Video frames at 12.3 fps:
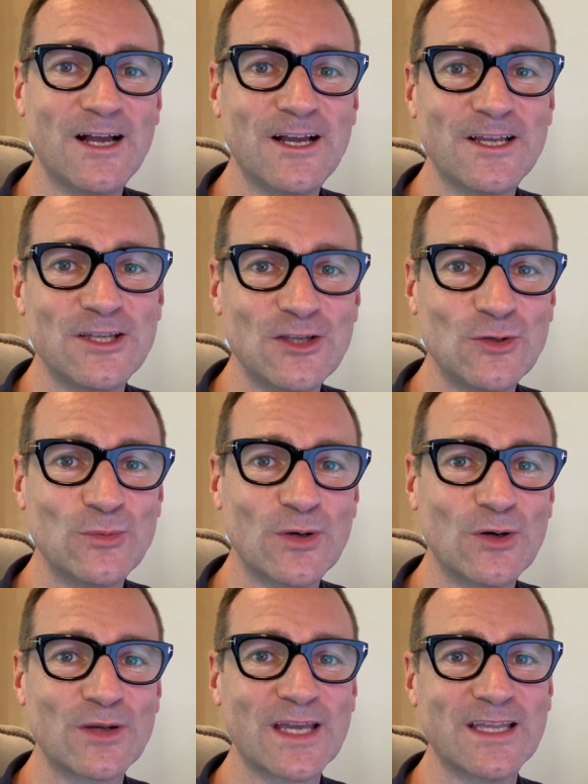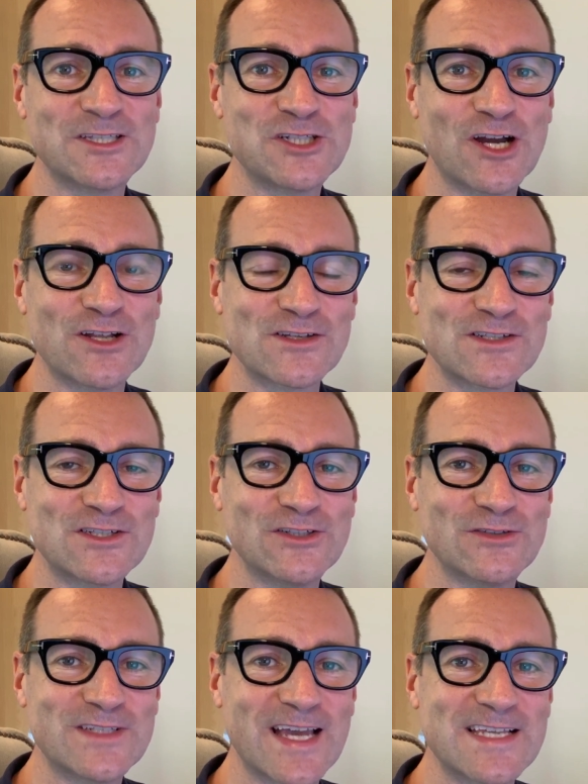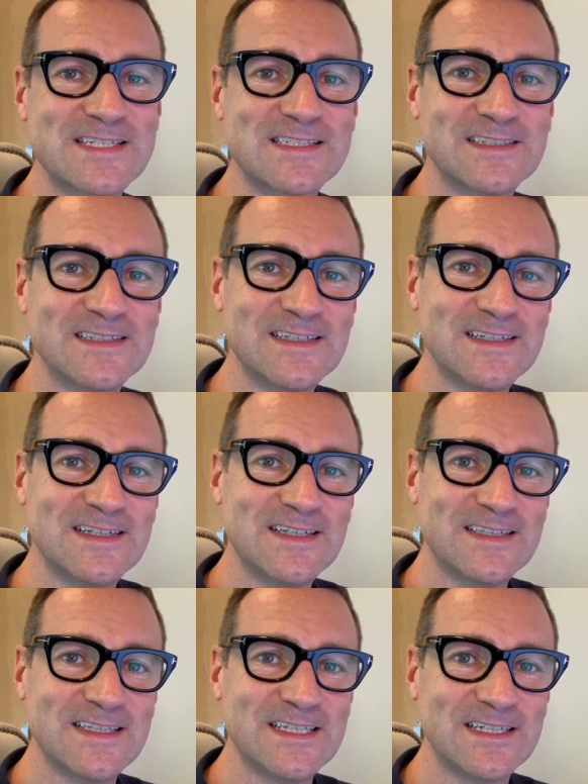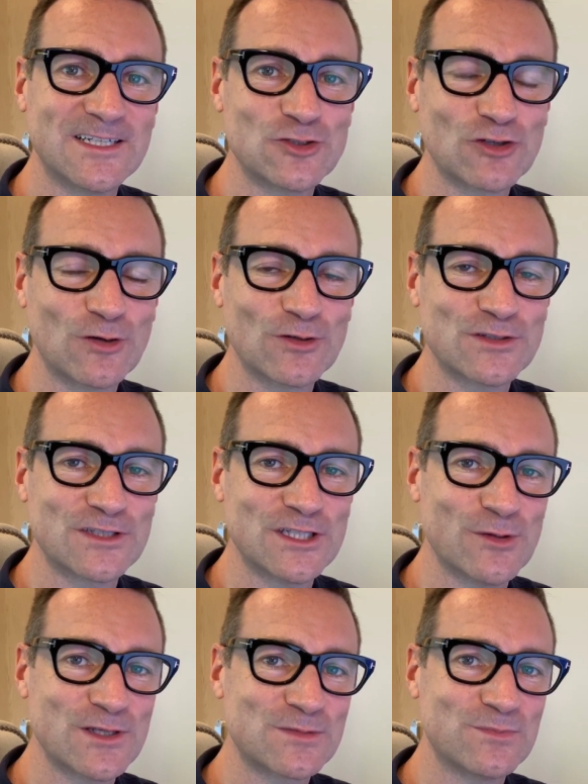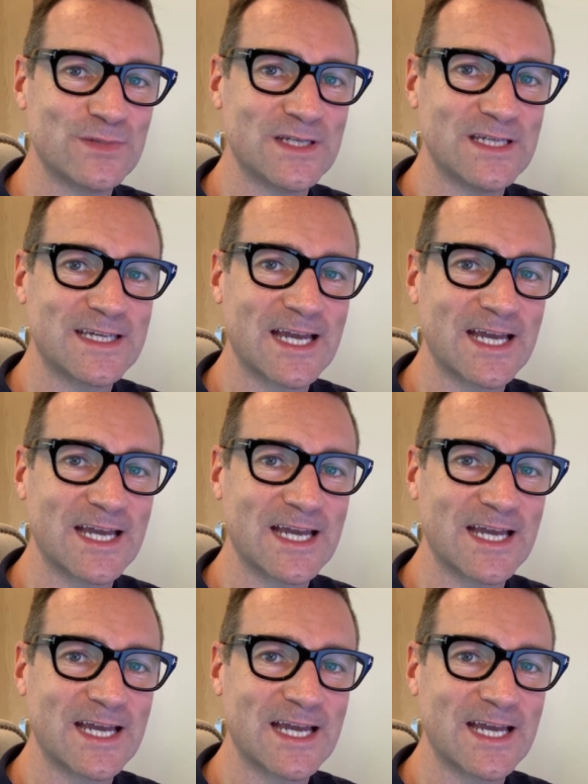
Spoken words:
you will get the chance to test the controllers, the USB